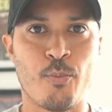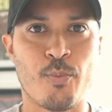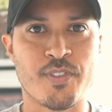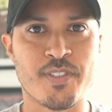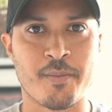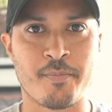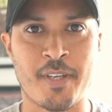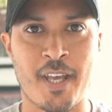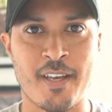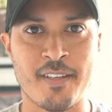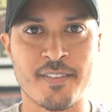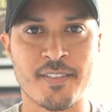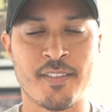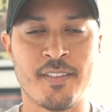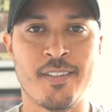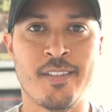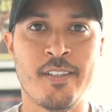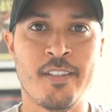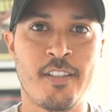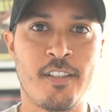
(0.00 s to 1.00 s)
What's up, guys?
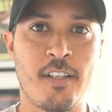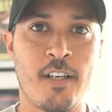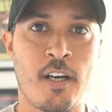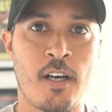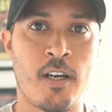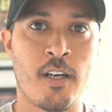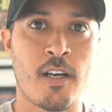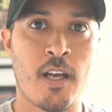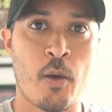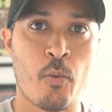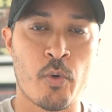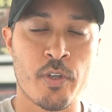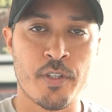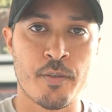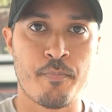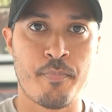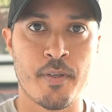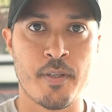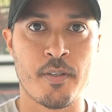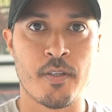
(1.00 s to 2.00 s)
I wanted to
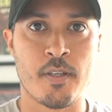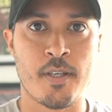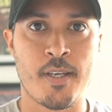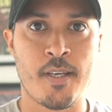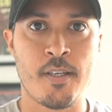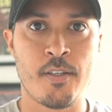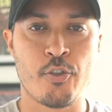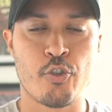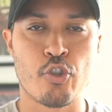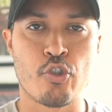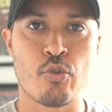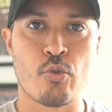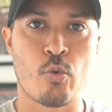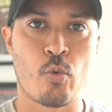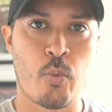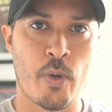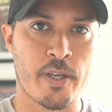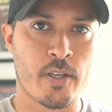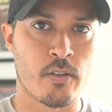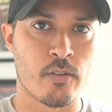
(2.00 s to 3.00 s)
put a
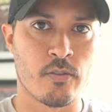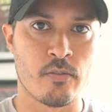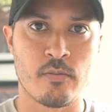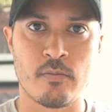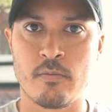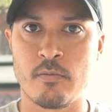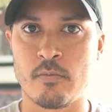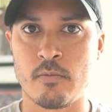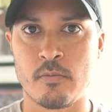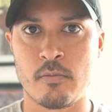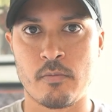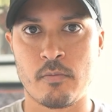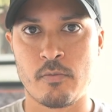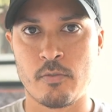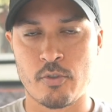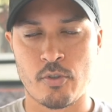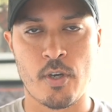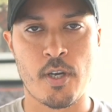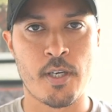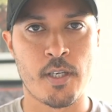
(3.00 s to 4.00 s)
quick
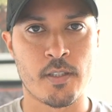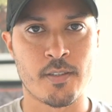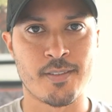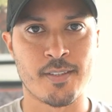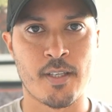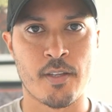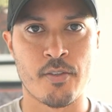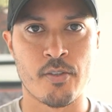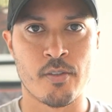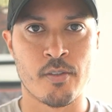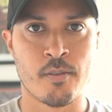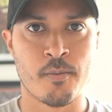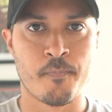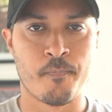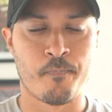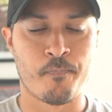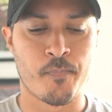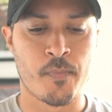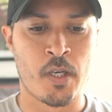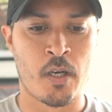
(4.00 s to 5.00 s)
training together
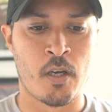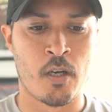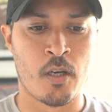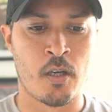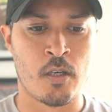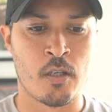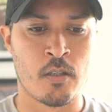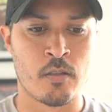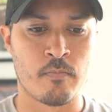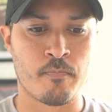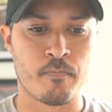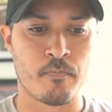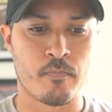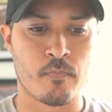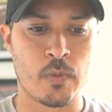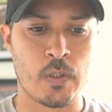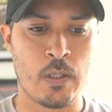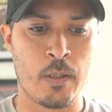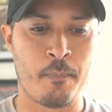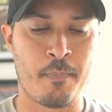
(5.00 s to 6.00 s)
uh,
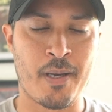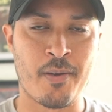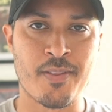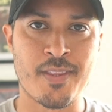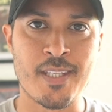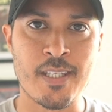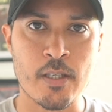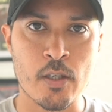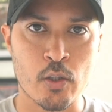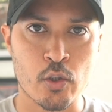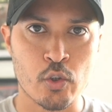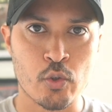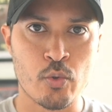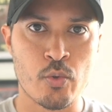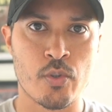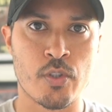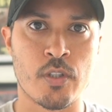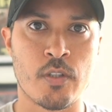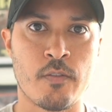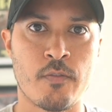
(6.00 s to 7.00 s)
about the
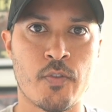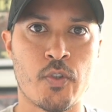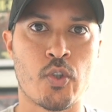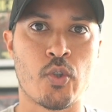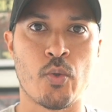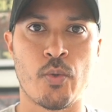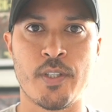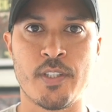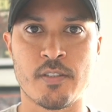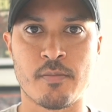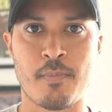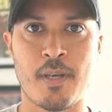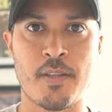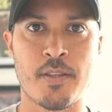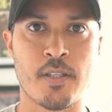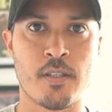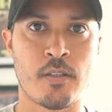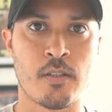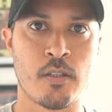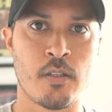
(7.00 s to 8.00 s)
illusion of choice
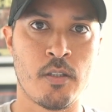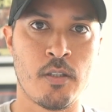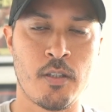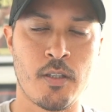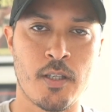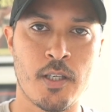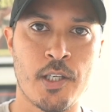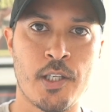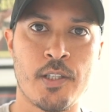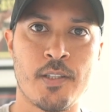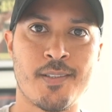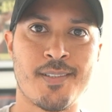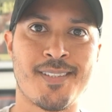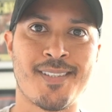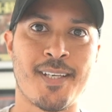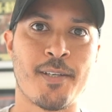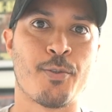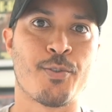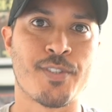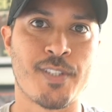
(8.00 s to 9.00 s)
method in
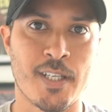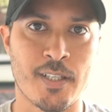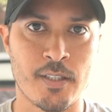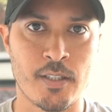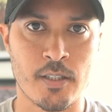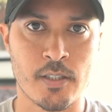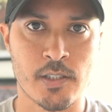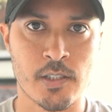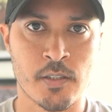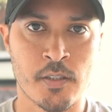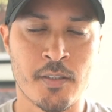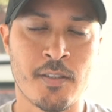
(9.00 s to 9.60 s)
sales techniques.